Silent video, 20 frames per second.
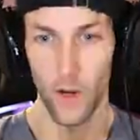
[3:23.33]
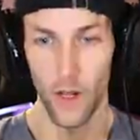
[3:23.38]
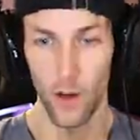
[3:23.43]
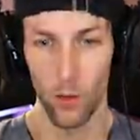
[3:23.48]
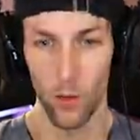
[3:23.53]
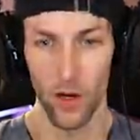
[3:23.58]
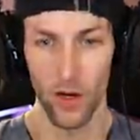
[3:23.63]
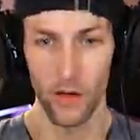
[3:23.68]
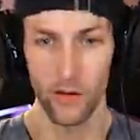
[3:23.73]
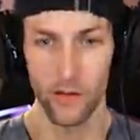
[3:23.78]
Wait,
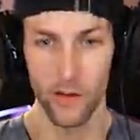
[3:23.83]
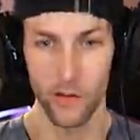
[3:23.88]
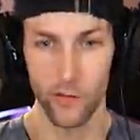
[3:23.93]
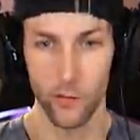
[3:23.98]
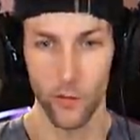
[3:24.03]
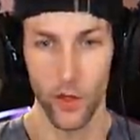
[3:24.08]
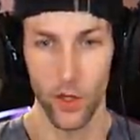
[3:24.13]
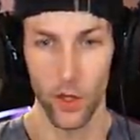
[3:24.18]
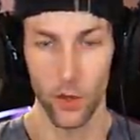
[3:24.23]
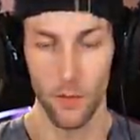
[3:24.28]
what is
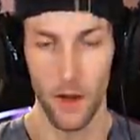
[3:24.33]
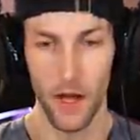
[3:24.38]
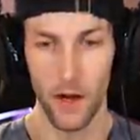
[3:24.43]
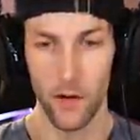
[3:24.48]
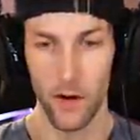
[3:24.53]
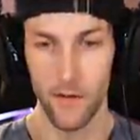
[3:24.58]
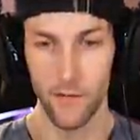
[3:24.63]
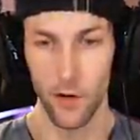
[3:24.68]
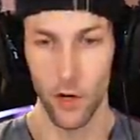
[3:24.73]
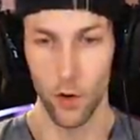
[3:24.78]
this room? I
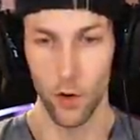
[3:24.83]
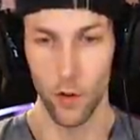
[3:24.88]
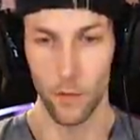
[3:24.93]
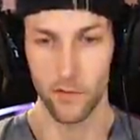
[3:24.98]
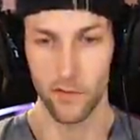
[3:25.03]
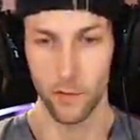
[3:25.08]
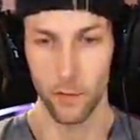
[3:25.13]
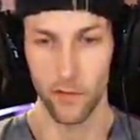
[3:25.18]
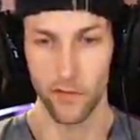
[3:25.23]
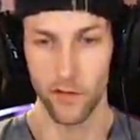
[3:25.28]
don't even know where
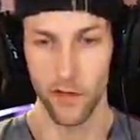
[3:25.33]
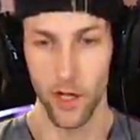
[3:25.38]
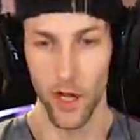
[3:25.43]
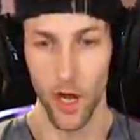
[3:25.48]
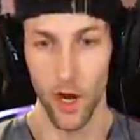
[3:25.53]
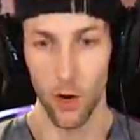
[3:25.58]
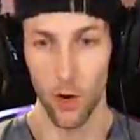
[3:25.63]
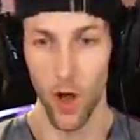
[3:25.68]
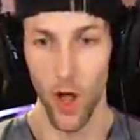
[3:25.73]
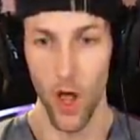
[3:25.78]
I'm supposed to
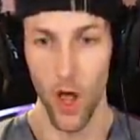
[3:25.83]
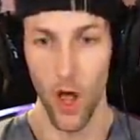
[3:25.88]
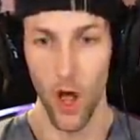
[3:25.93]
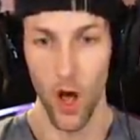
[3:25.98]
go.